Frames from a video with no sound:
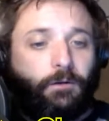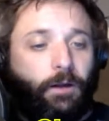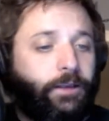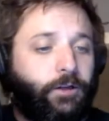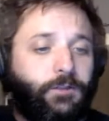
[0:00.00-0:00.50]

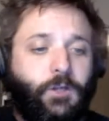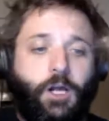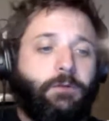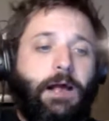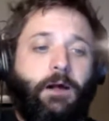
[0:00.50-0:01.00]
right? You're
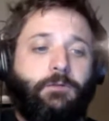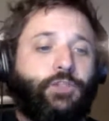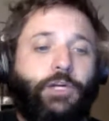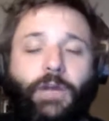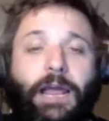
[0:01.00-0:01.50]
talking about
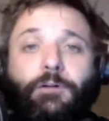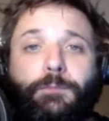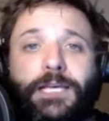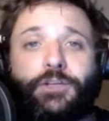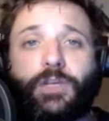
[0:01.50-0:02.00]
Gerald Everett
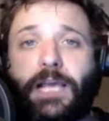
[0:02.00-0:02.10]
potentially